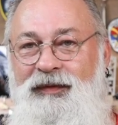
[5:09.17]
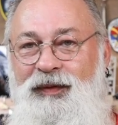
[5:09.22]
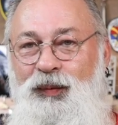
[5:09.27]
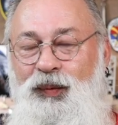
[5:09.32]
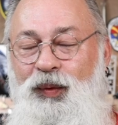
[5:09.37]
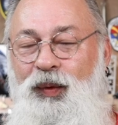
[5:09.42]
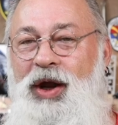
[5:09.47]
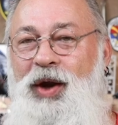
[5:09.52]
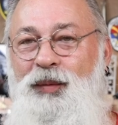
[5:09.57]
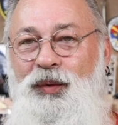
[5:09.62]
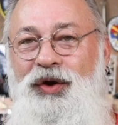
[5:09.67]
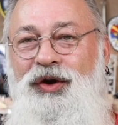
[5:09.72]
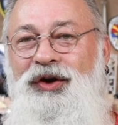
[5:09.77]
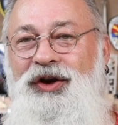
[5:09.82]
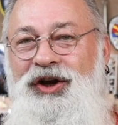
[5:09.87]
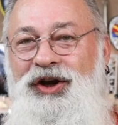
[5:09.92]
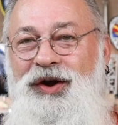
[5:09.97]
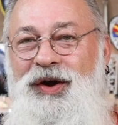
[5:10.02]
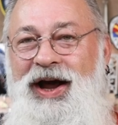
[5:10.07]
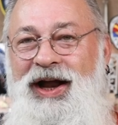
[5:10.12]
and we're going
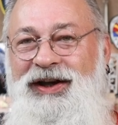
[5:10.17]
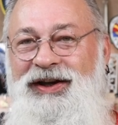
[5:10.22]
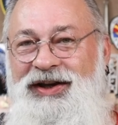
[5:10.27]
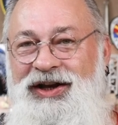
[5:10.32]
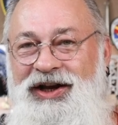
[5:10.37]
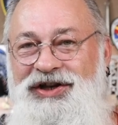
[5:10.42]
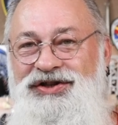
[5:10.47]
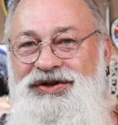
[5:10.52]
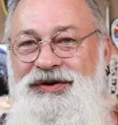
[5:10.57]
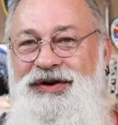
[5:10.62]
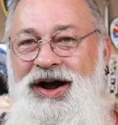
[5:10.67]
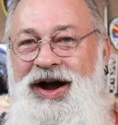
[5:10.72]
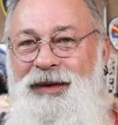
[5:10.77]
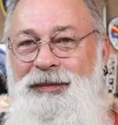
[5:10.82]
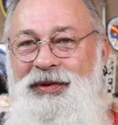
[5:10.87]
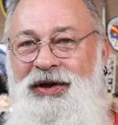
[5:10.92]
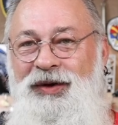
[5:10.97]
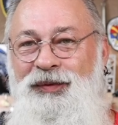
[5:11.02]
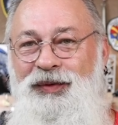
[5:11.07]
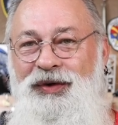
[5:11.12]
to go out and catch
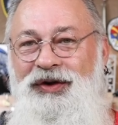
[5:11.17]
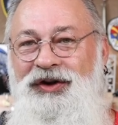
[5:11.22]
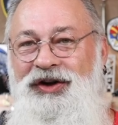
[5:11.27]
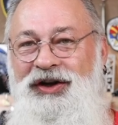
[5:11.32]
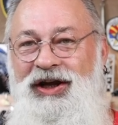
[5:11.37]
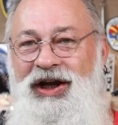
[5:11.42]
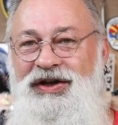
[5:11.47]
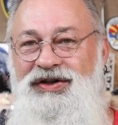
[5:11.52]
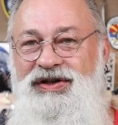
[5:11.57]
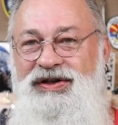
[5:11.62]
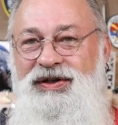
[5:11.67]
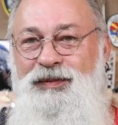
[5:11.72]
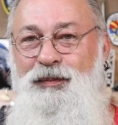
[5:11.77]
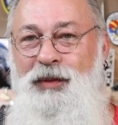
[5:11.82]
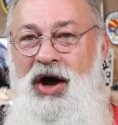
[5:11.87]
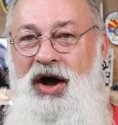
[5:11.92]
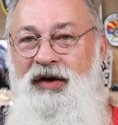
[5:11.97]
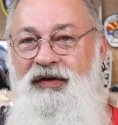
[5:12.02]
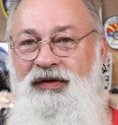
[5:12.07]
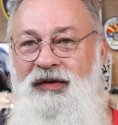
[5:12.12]
crappie and we're going to catch some
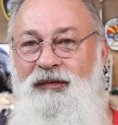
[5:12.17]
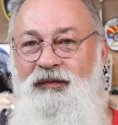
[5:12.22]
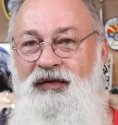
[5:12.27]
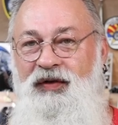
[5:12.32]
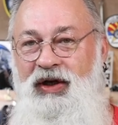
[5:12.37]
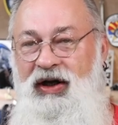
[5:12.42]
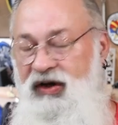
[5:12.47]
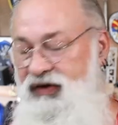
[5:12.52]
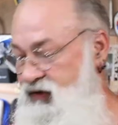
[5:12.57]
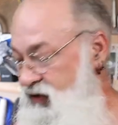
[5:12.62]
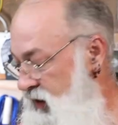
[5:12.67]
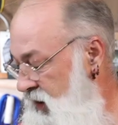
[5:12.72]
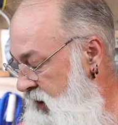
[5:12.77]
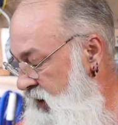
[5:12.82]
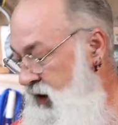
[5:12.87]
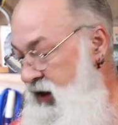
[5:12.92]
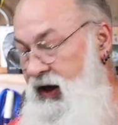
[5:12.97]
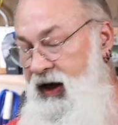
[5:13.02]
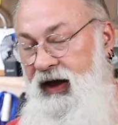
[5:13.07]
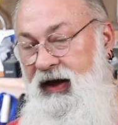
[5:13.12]
awesome fish
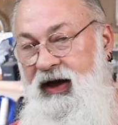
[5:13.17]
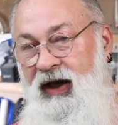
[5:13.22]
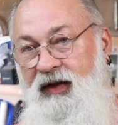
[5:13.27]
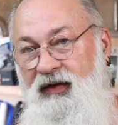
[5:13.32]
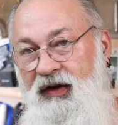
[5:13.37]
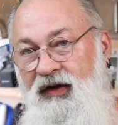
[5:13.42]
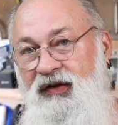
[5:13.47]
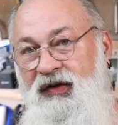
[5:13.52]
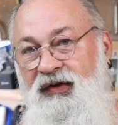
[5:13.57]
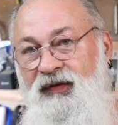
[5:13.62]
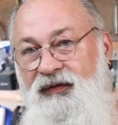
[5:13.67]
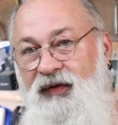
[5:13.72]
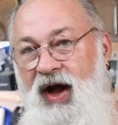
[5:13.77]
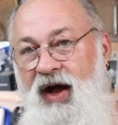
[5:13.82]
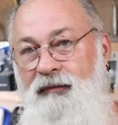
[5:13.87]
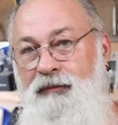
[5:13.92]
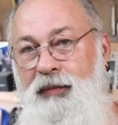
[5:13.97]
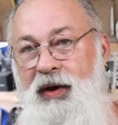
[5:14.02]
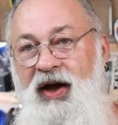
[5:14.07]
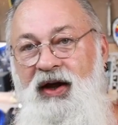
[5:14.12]
again this is
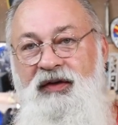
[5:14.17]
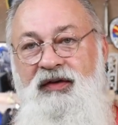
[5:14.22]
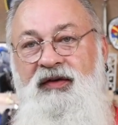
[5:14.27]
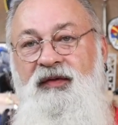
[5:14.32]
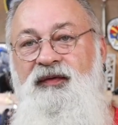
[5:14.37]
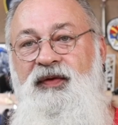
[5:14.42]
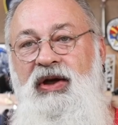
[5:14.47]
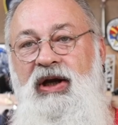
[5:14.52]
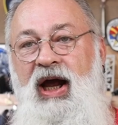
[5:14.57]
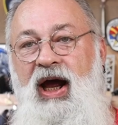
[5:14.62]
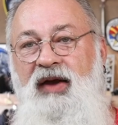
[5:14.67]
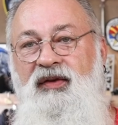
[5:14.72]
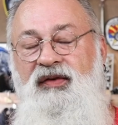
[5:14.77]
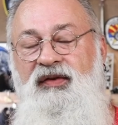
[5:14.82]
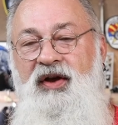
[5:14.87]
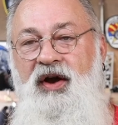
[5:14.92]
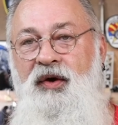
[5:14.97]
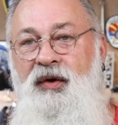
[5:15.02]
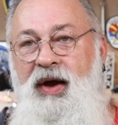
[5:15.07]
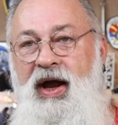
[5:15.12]
five bucks if you guys
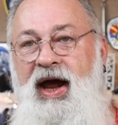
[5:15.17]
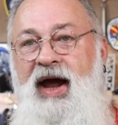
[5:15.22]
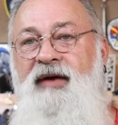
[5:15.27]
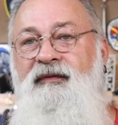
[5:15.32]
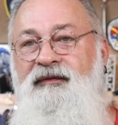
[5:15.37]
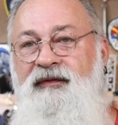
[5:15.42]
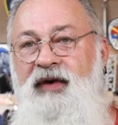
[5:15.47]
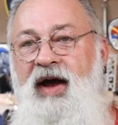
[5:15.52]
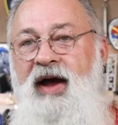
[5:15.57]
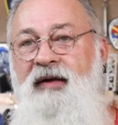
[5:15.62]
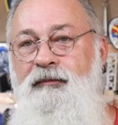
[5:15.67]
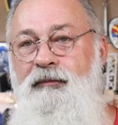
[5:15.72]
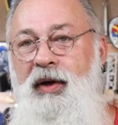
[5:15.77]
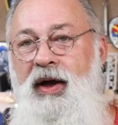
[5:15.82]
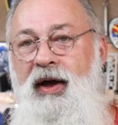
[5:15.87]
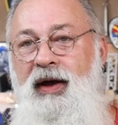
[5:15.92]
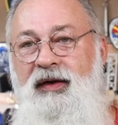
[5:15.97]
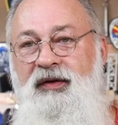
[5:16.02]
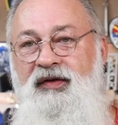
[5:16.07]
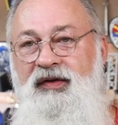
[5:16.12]
don't have five
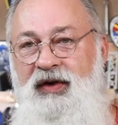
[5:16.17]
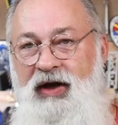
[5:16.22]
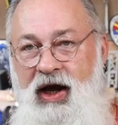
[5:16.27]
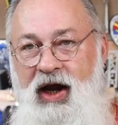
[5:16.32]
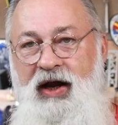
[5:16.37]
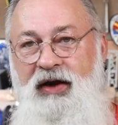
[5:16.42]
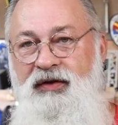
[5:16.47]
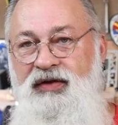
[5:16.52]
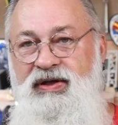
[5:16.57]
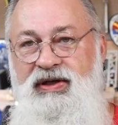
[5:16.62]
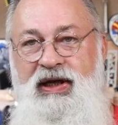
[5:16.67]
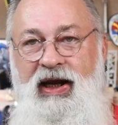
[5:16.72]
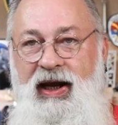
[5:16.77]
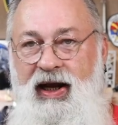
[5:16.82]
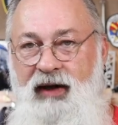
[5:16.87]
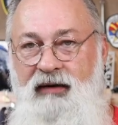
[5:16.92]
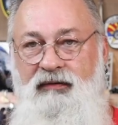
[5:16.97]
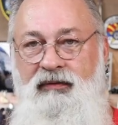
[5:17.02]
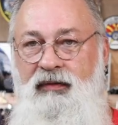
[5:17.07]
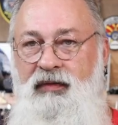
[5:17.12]
bucks and i
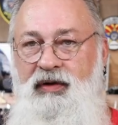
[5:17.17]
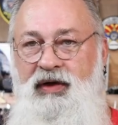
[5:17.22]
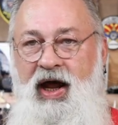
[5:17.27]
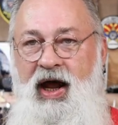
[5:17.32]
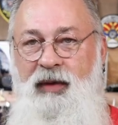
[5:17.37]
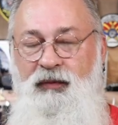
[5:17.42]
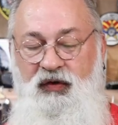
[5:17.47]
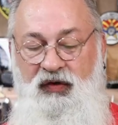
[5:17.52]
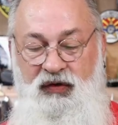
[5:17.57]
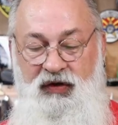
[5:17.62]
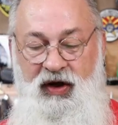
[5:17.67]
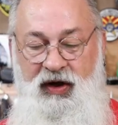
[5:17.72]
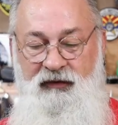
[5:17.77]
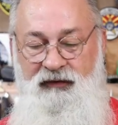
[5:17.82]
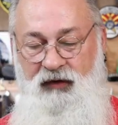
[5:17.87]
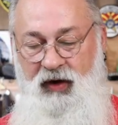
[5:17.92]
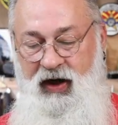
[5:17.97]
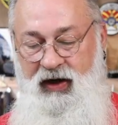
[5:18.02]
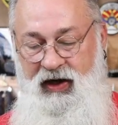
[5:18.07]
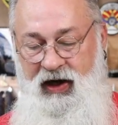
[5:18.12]
understand times are
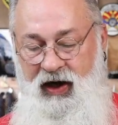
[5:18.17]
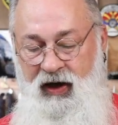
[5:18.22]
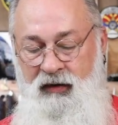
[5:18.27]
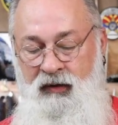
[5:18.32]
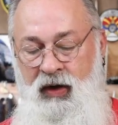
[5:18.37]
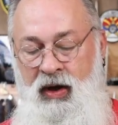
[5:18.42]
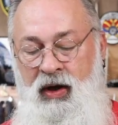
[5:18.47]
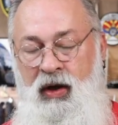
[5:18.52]
tough right now